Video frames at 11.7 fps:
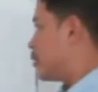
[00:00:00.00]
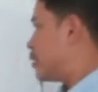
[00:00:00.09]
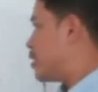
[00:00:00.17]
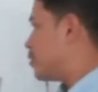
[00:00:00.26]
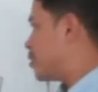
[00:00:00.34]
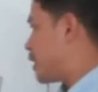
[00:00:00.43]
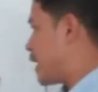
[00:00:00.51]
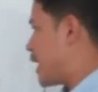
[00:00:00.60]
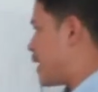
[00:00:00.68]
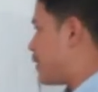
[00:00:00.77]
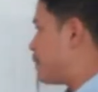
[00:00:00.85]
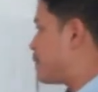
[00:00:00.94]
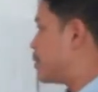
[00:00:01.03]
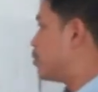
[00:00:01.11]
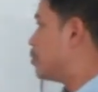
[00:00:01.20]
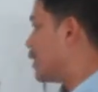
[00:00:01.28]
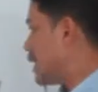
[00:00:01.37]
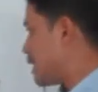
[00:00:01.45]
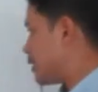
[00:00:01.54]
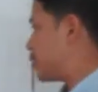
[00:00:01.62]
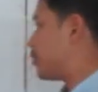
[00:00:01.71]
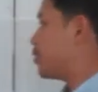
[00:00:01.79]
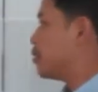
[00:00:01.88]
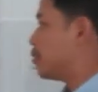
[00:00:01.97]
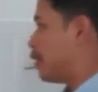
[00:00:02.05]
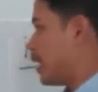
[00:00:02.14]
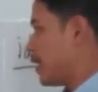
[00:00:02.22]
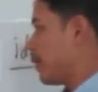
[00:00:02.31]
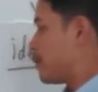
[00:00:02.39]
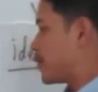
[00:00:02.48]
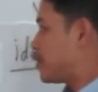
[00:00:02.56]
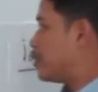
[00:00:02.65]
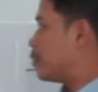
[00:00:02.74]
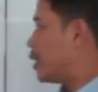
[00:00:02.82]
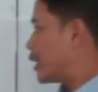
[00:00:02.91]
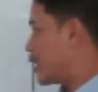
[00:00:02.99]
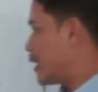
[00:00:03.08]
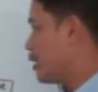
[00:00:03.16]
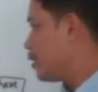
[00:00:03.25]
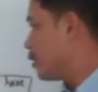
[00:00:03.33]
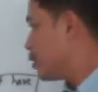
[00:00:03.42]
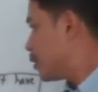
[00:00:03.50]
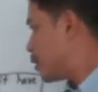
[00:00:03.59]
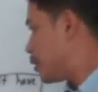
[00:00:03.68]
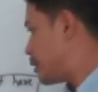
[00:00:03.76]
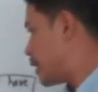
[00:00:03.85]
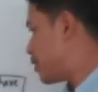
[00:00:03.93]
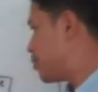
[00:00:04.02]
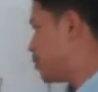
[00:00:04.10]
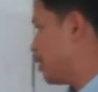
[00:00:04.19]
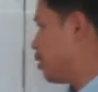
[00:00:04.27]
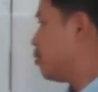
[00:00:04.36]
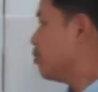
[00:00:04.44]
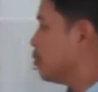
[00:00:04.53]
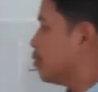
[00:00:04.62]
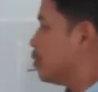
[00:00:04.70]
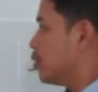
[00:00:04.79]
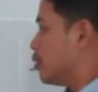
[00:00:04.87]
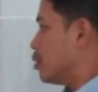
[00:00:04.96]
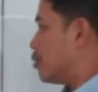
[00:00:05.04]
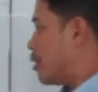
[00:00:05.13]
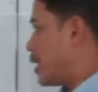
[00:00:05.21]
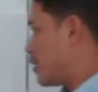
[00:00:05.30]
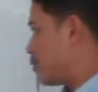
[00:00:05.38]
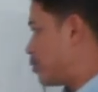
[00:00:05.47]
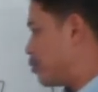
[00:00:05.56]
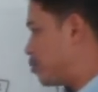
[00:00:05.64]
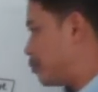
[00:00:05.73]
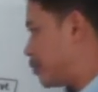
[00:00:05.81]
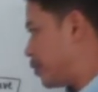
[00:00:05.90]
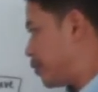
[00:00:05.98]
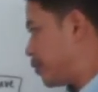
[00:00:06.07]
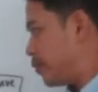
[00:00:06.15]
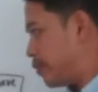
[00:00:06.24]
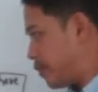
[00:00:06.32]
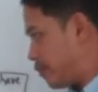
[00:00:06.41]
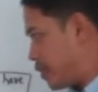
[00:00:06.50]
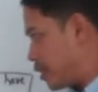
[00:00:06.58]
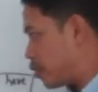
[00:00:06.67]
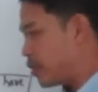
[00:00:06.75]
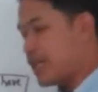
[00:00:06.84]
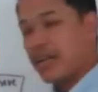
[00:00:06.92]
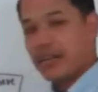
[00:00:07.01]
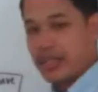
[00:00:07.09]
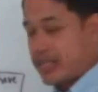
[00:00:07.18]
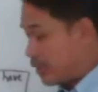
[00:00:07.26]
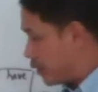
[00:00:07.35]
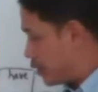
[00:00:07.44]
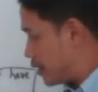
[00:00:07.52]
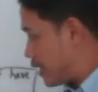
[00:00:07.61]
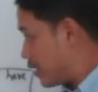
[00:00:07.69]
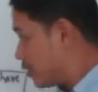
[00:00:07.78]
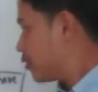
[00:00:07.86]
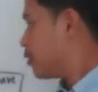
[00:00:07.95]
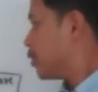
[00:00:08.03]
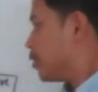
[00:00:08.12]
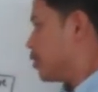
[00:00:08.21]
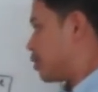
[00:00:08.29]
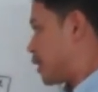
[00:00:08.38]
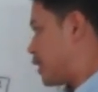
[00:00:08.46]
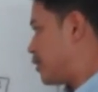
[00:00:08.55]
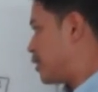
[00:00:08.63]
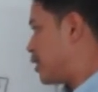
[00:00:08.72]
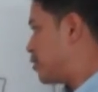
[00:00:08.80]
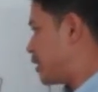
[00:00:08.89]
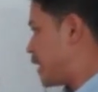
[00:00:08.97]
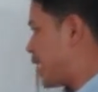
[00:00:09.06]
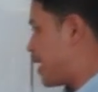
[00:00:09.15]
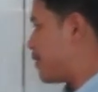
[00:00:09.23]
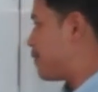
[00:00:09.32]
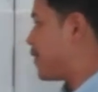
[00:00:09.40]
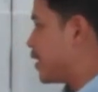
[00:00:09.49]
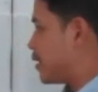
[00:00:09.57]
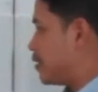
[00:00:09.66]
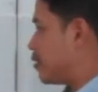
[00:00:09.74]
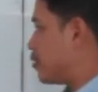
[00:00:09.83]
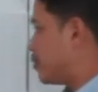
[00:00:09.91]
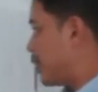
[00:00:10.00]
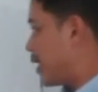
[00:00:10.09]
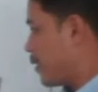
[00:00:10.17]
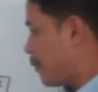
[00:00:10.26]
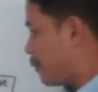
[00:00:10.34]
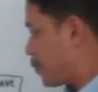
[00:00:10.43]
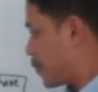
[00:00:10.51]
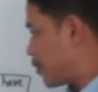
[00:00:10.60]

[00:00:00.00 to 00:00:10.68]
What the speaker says: Does it have two legs, right? So again, yes, no, right? So we'll go down to yes. Okay, does it have feathers, right?